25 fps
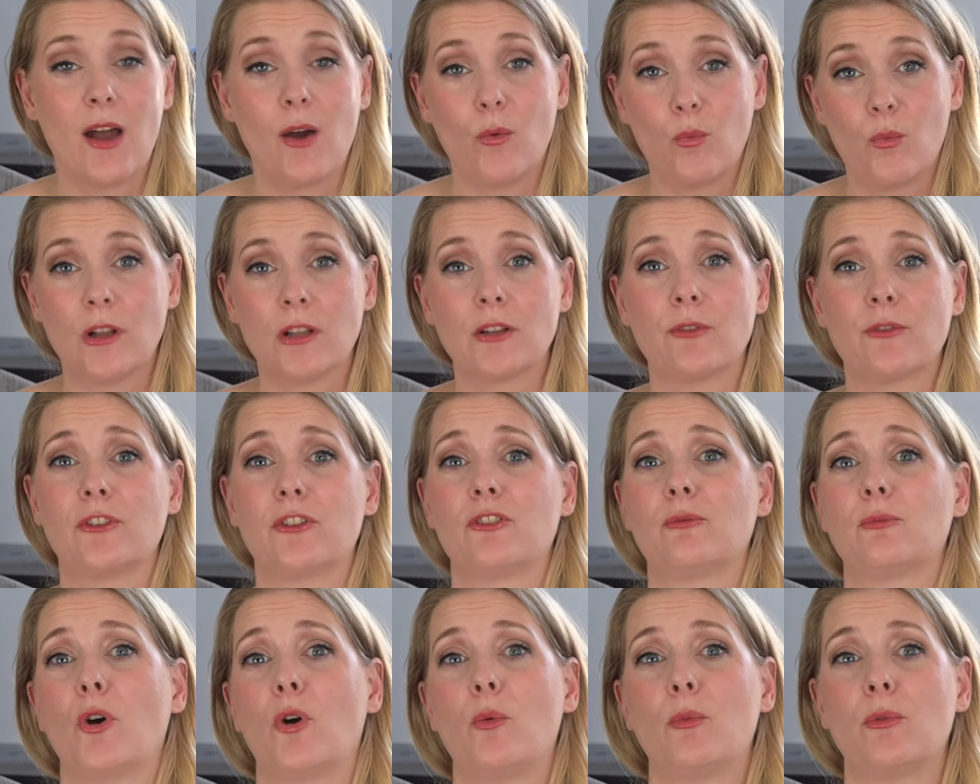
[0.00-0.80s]
One of
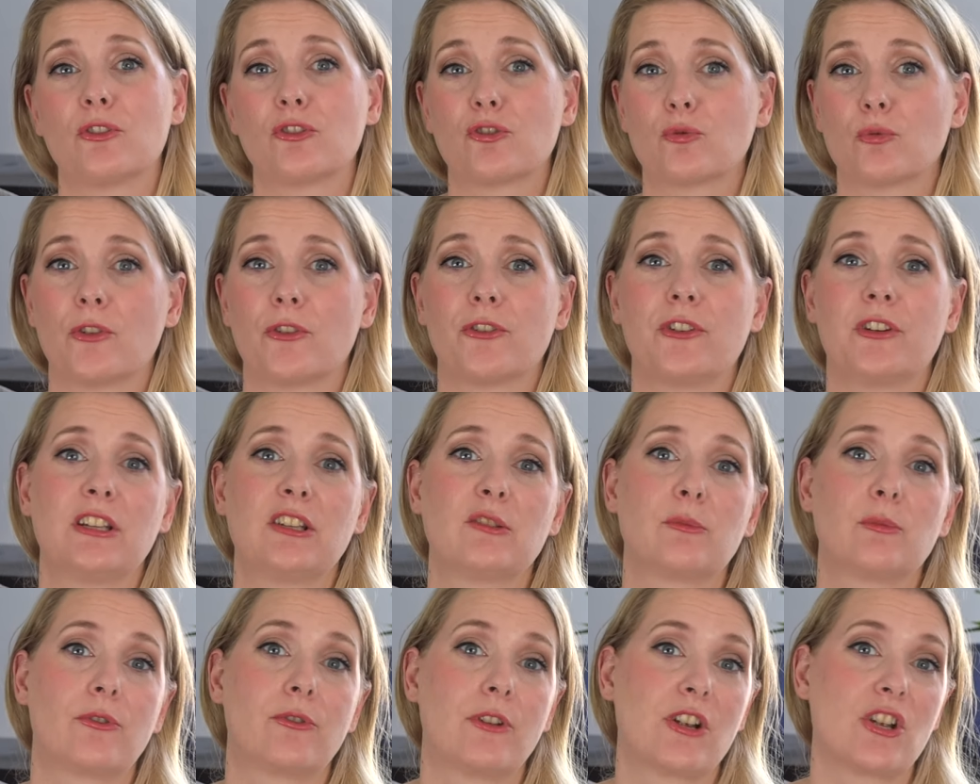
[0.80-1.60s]
these moments was the
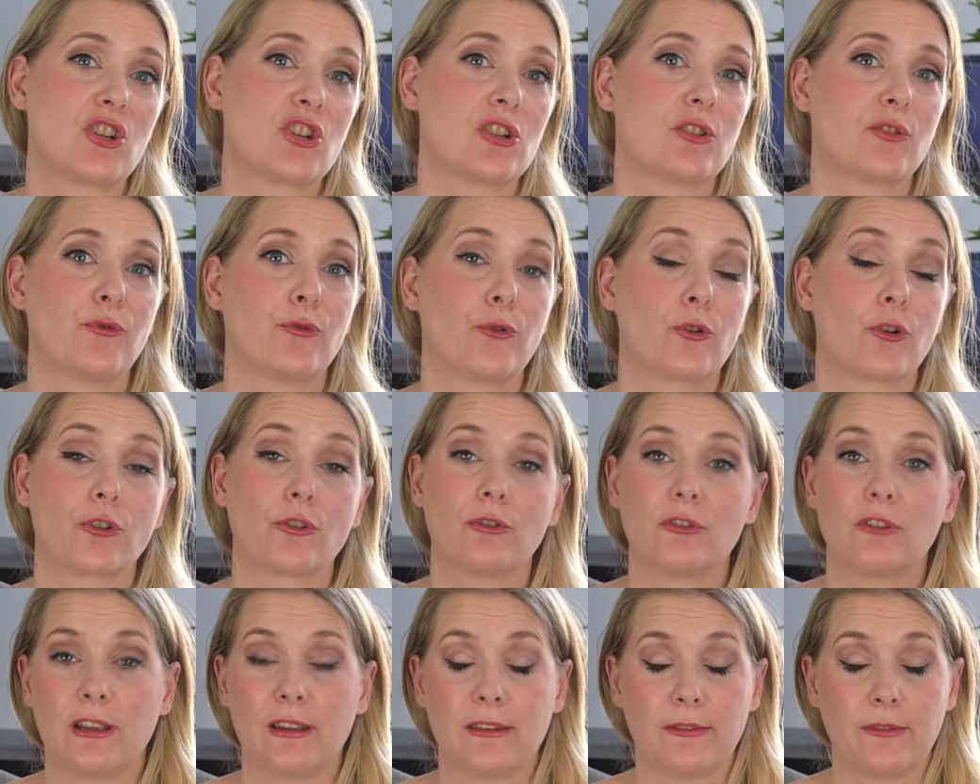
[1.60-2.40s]
inspiration for
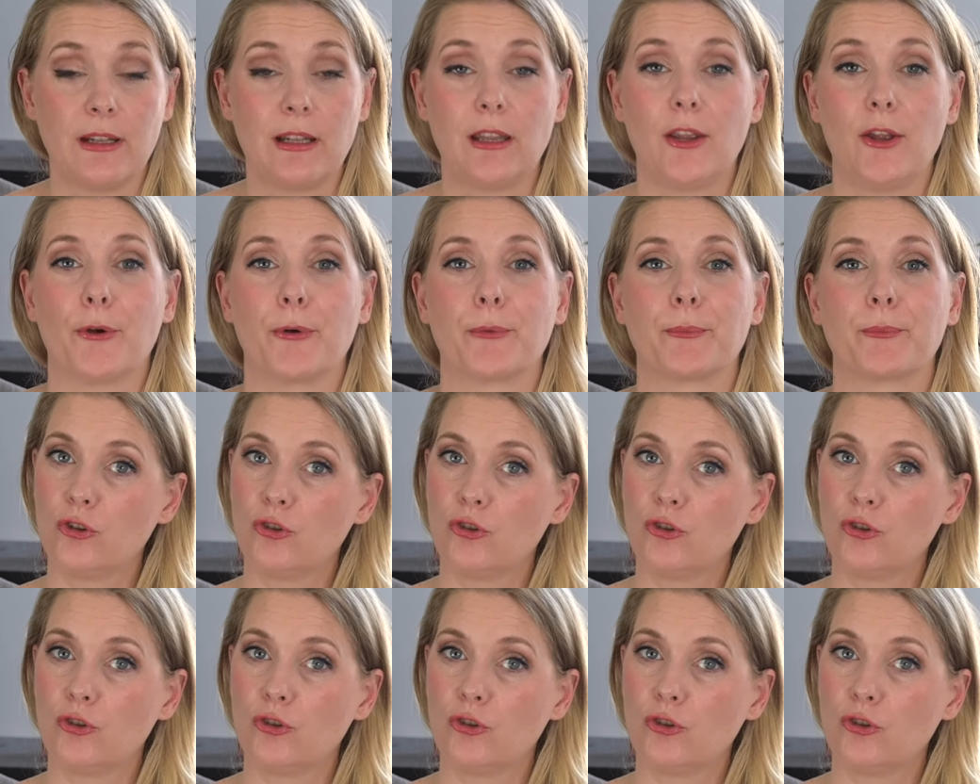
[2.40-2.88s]
today's video.